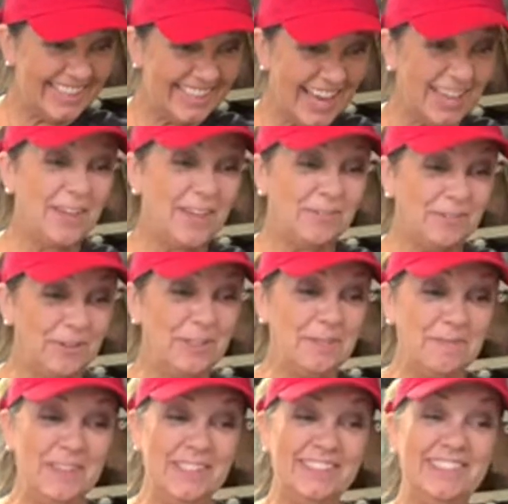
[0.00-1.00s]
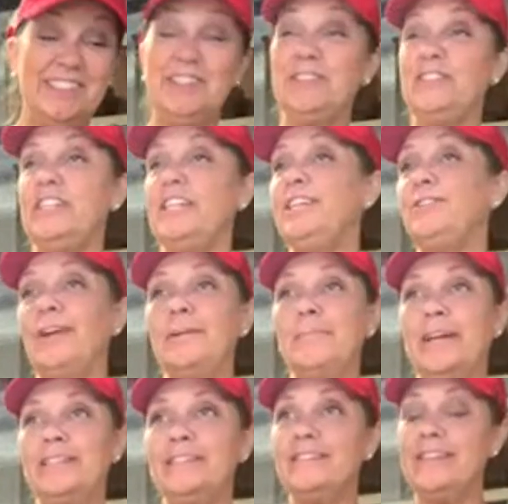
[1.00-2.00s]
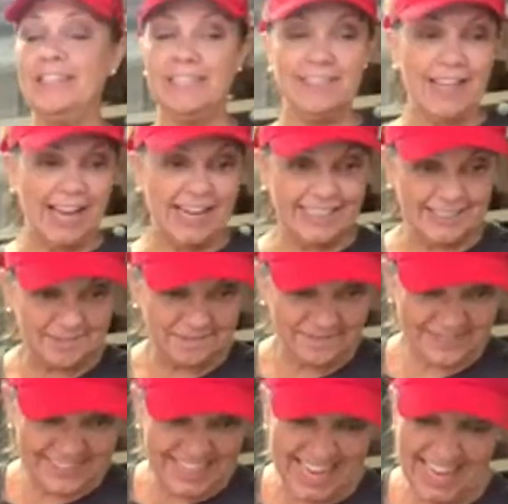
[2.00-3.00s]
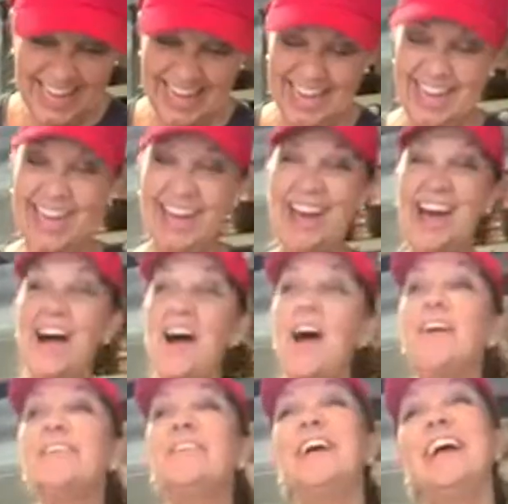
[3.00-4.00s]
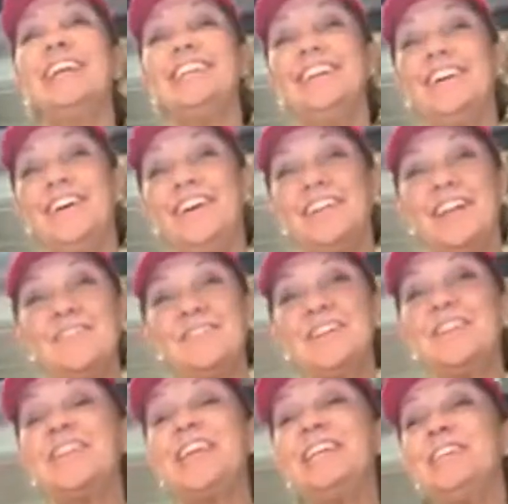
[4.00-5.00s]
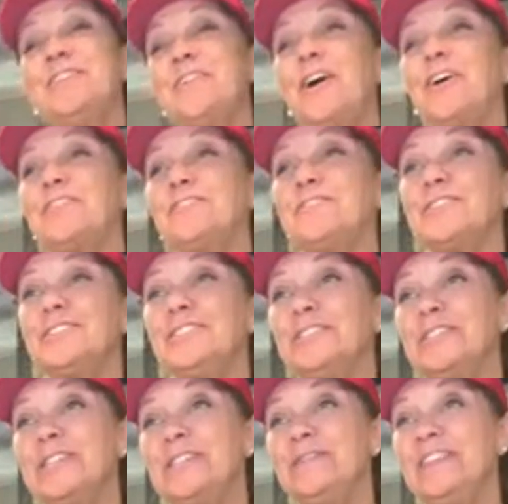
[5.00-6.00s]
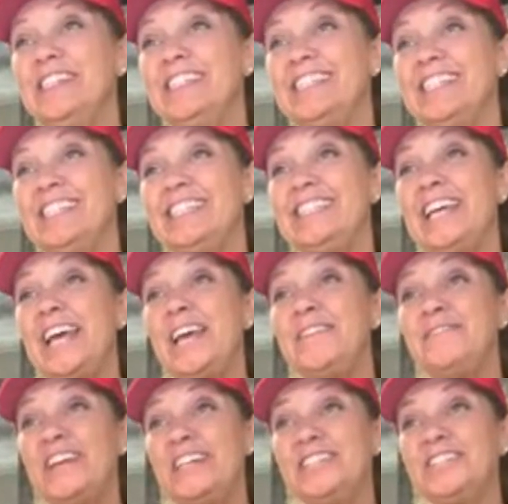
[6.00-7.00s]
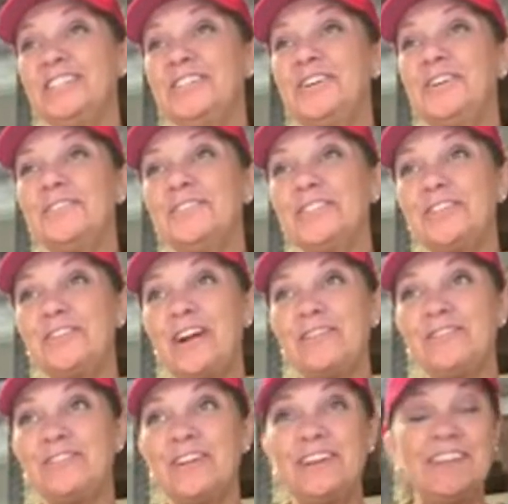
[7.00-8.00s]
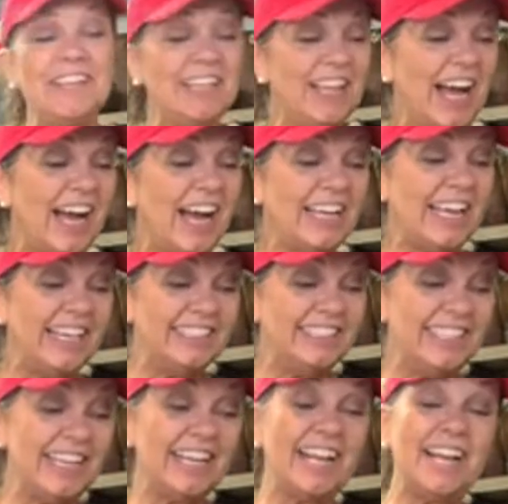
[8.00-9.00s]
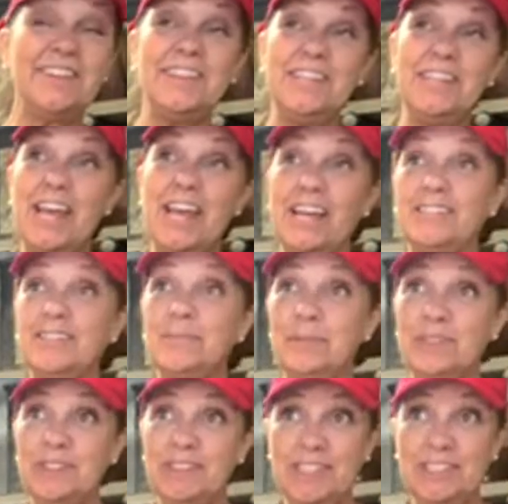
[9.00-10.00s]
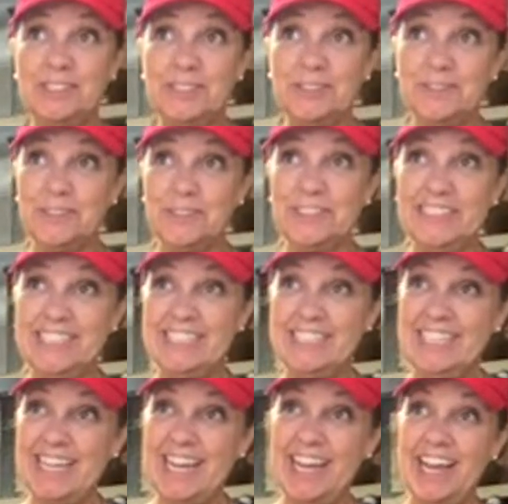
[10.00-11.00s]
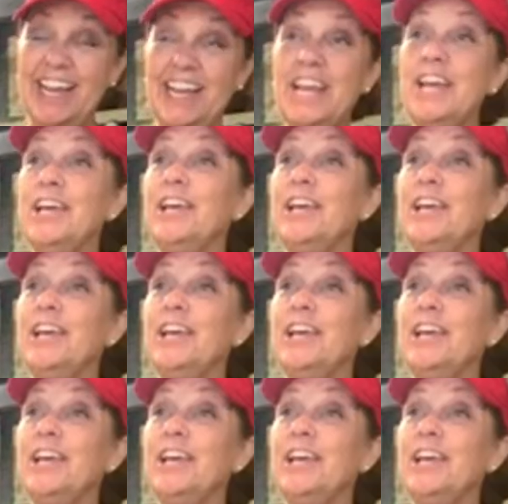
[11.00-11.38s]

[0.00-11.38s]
I thought rolling pins too. See, great minds think alike. All right, y'all. I want to thank you all for joining me today. Make sure you go over to Craft Around the Clock and check out the next presenter for today